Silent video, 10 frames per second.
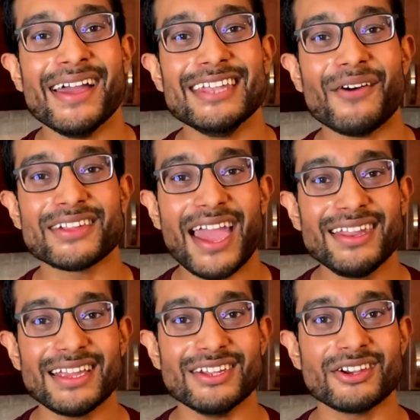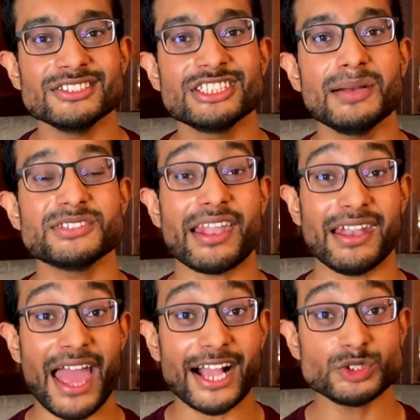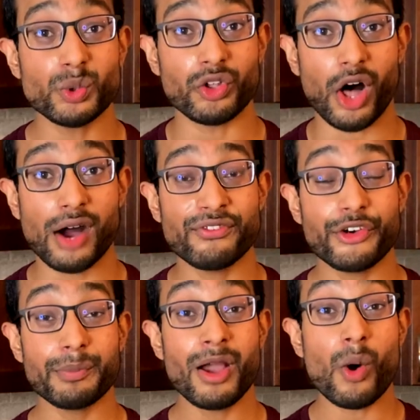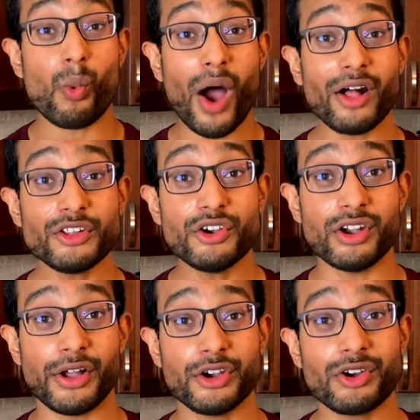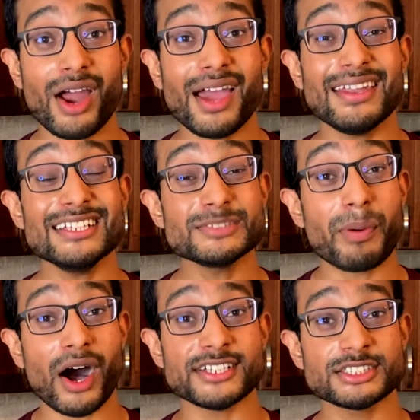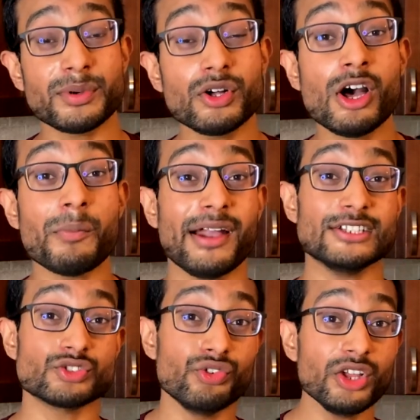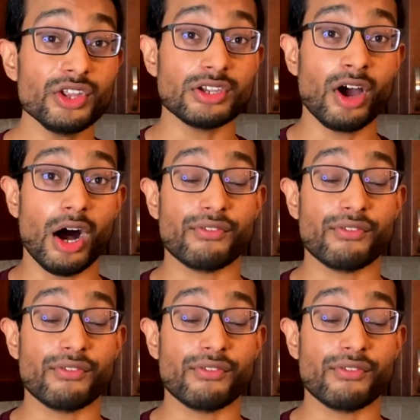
Now, getting internships at an actual law firm while you're an undergrad is possible, but it's really tough.